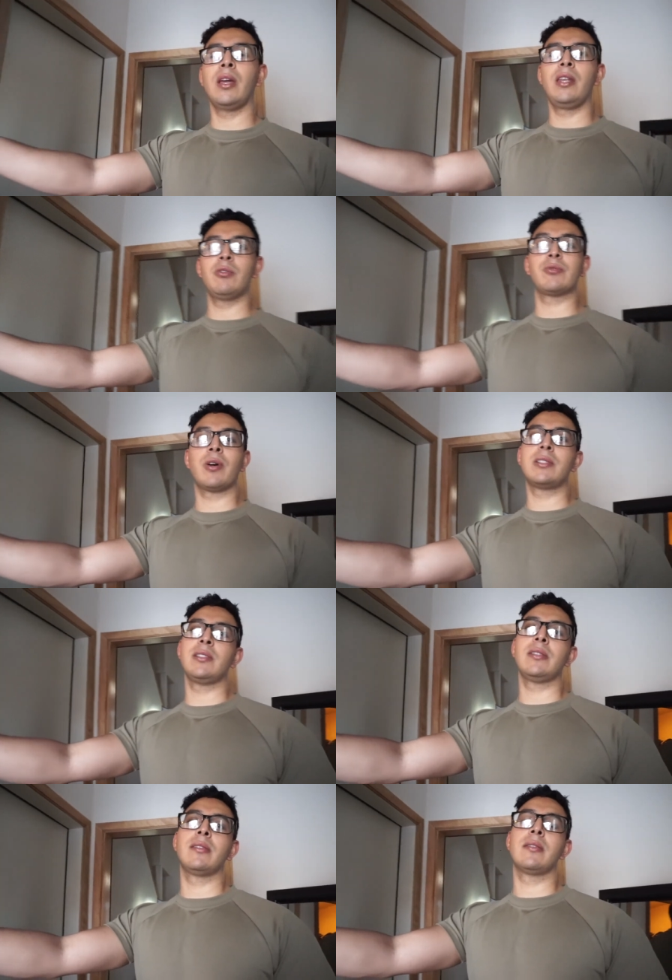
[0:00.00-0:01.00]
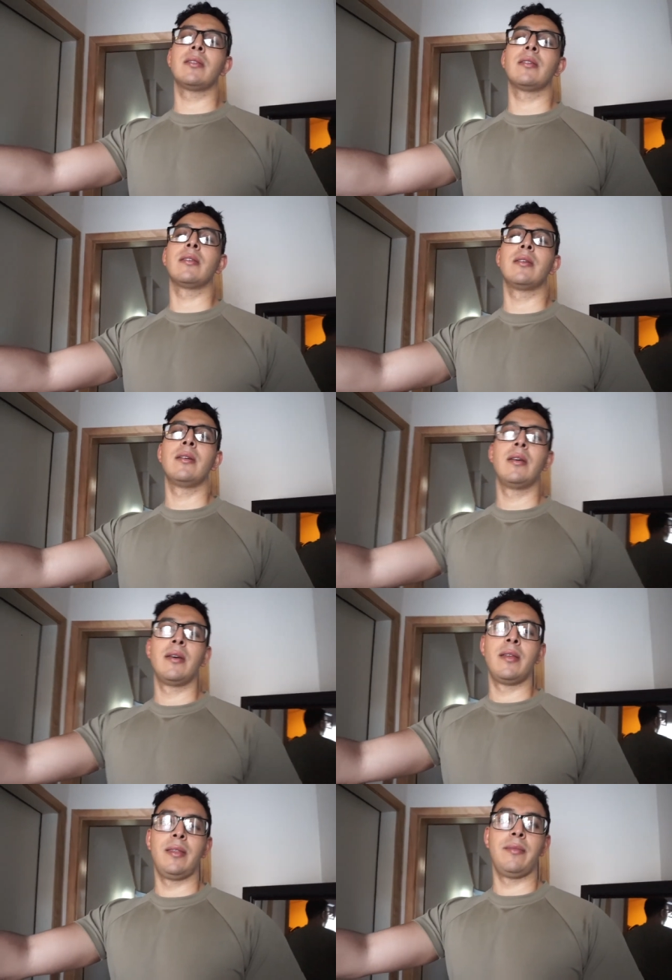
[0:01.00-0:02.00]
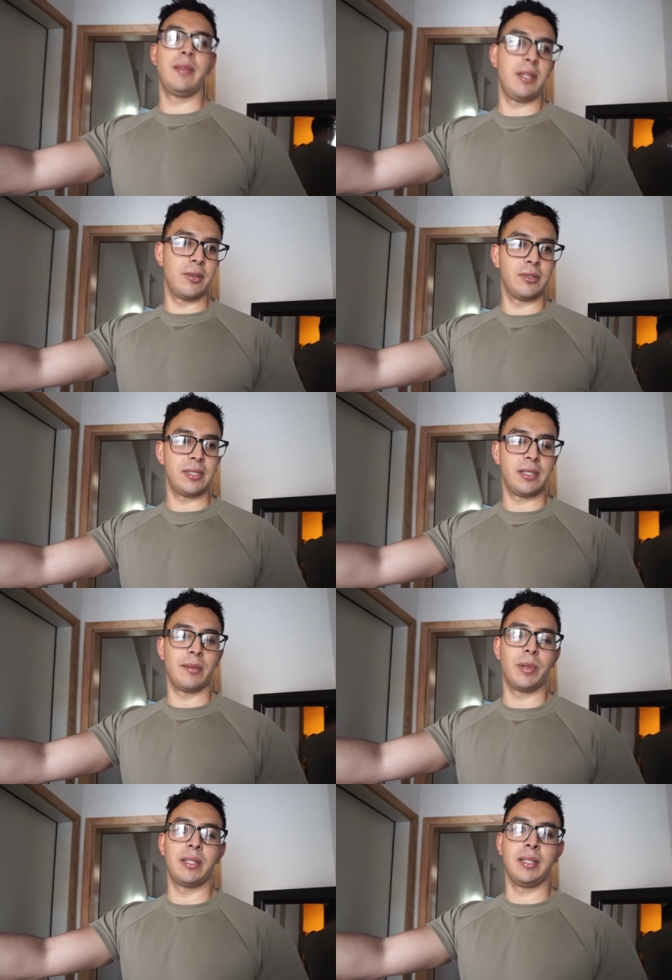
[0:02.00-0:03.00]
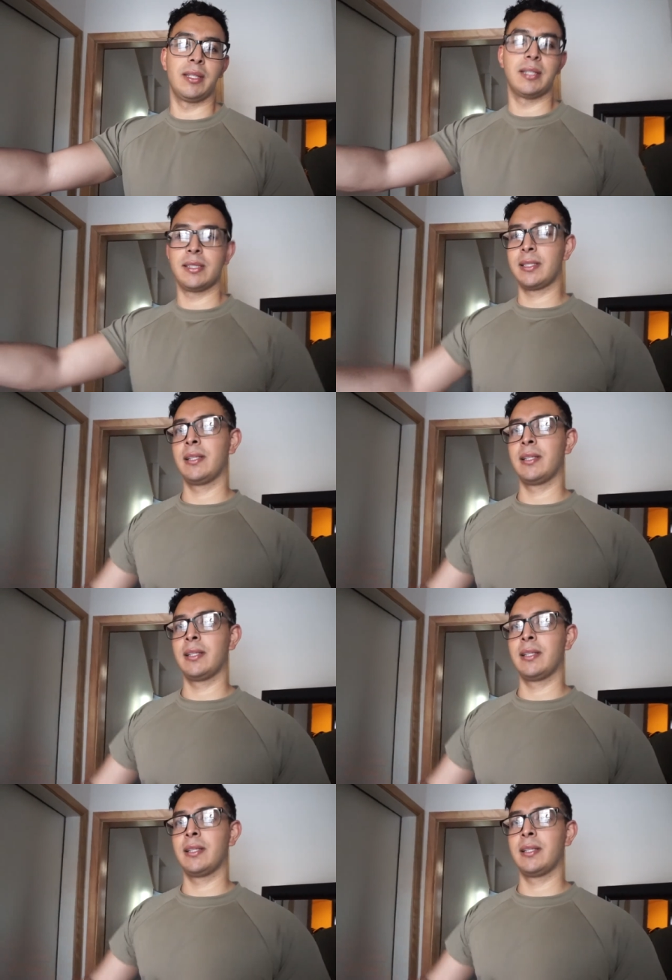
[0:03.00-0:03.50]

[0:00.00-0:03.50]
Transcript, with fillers: He was watching the the videos that Patti does